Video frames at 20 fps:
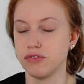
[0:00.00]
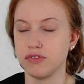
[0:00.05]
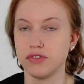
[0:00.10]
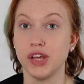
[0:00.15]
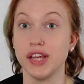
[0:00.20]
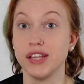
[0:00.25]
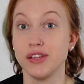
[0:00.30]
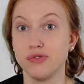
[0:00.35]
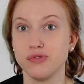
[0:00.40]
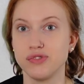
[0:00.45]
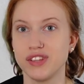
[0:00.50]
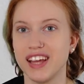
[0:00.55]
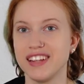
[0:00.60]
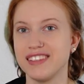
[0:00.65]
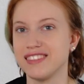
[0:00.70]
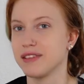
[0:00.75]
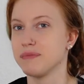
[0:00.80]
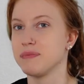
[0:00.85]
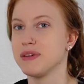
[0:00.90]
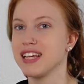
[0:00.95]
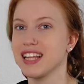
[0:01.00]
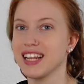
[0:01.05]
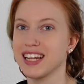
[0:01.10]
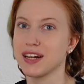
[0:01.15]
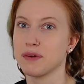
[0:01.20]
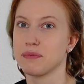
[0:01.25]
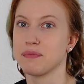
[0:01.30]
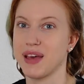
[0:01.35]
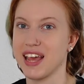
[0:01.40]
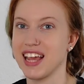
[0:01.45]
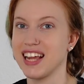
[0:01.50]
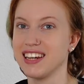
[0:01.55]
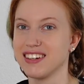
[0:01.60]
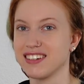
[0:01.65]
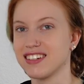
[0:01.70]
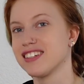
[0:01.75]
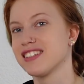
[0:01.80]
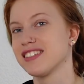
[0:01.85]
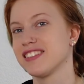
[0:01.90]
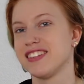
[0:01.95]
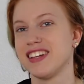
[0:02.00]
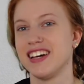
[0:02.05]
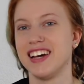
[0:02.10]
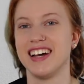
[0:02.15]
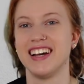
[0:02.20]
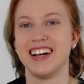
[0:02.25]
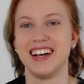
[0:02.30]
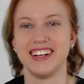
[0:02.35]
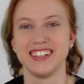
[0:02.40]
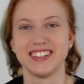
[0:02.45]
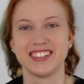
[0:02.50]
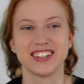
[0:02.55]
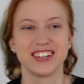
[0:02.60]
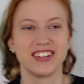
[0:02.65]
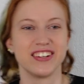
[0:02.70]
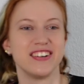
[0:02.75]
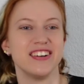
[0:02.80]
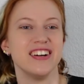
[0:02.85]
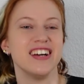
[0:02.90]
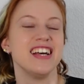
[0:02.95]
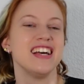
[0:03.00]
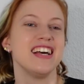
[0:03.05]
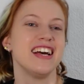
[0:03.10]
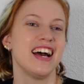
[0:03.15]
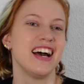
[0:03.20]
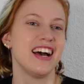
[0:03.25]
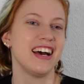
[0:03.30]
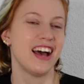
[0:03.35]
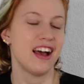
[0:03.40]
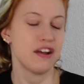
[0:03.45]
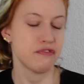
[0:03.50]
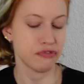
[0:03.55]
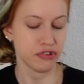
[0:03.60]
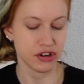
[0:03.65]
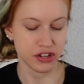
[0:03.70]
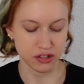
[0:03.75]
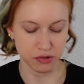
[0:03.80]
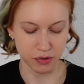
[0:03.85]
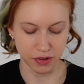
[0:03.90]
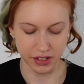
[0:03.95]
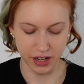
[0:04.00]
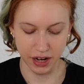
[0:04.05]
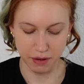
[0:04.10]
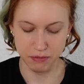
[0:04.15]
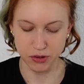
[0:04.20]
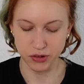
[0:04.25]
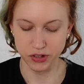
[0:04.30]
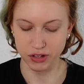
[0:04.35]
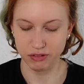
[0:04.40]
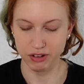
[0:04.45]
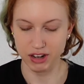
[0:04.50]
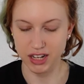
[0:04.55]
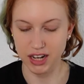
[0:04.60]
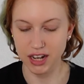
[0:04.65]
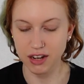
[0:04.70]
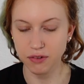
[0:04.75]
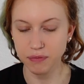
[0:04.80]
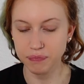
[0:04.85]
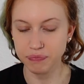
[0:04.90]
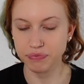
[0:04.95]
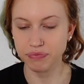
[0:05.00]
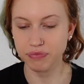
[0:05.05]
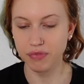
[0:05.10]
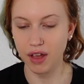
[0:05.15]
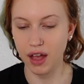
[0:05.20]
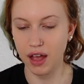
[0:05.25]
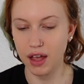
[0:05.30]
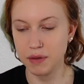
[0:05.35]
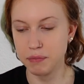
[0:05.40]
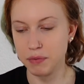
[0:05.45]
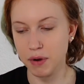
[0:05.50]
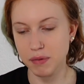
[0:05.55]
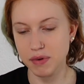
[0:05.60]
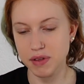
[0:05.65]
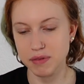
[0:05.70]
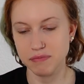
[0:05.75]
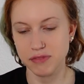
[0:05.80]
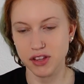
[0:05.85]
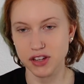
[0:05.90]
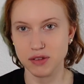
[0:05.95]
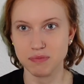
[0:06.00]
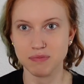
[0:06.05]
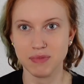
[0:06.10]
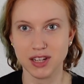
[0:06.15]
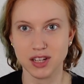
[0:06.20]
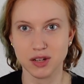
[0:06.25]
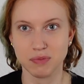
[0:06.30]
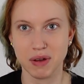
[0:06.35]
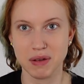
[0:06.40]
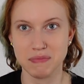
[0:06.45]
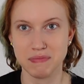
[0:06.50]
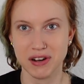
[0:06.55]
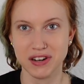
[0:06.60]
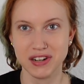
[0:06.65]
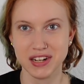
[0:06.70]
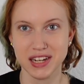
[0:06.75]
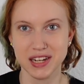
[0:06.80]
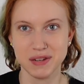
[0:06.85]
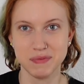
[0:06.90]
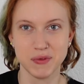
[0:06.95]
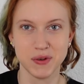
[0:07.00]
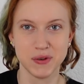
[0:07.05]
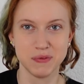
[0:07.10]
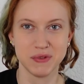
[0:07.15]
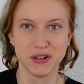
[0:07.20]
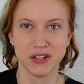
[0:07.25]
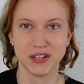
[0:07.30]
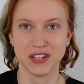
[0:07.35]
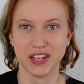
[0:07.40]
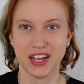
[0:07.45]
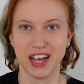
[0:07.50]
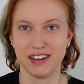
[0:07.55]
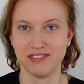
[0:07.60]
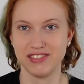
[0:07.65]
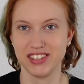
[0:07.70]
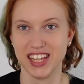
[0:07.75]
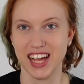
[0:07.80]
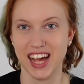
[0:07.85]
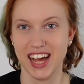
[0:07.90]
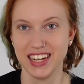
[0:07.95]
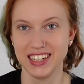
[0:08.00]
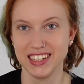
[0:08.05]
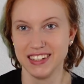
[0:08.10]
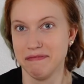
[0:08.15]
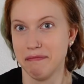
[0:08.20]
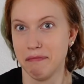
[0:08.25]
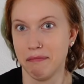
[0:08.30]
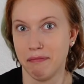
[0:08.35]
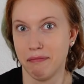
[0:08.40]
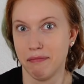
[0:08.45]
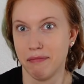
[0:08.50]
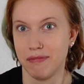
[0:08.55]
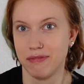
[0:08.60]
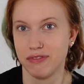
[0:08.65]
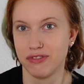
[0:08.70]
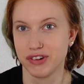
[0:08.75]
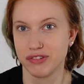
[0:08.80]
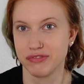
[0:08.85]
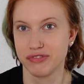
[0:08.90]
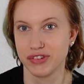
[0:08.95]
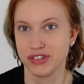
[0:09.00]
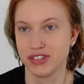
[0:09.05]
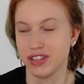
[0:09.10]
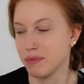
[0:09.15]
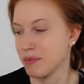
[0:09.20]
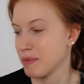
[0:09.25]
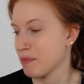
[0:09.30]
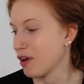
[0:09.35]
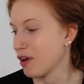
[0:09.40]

They do tend to be a little paler. So ivory is the one that I'm using right now. It probably doesn't match my body anymore because I haven't had for the first time in